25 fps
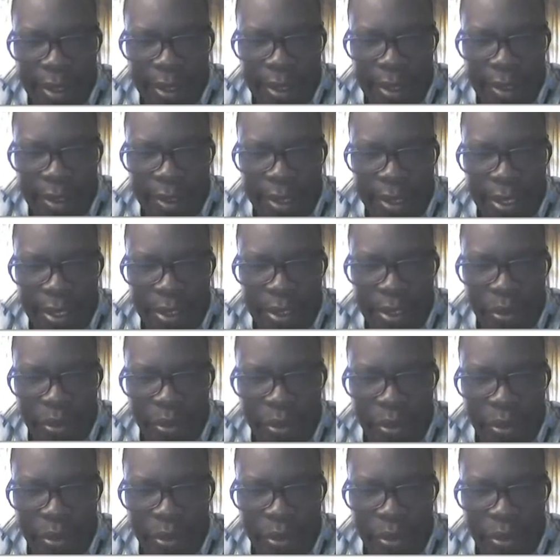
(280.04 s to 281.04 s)
is the
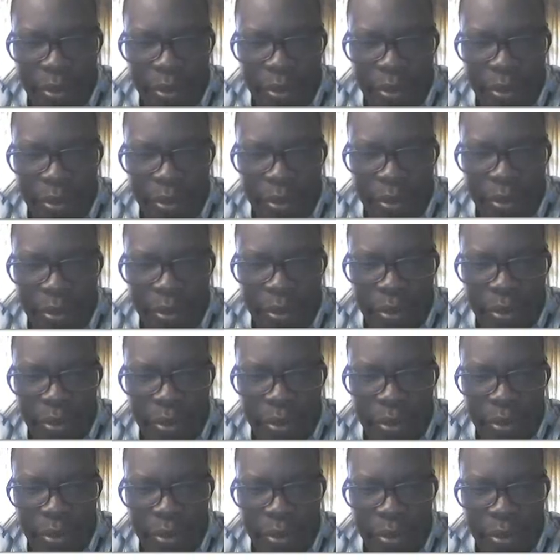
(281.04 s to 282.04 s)
joint
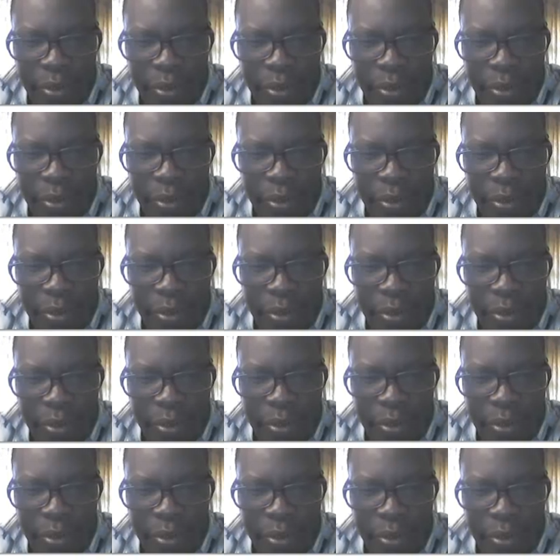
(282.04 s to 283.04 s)
probability
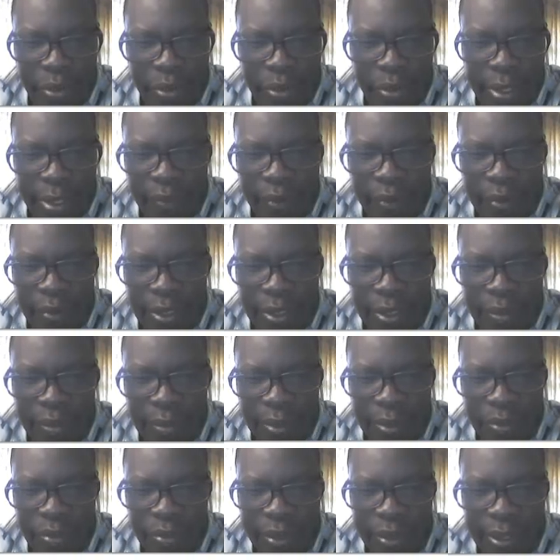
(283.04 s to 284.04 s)
whose interval is
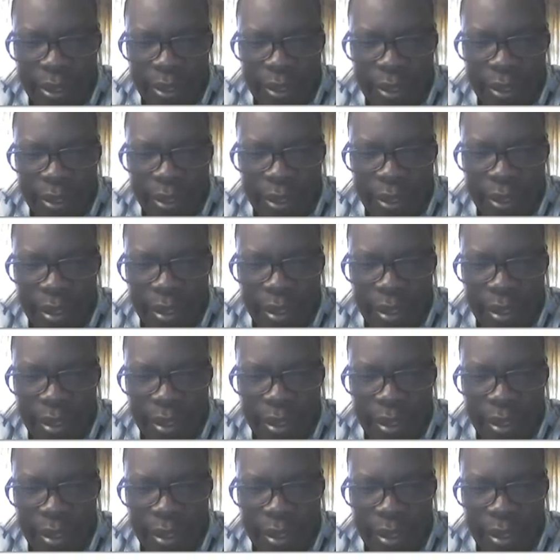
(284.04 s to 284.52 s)
between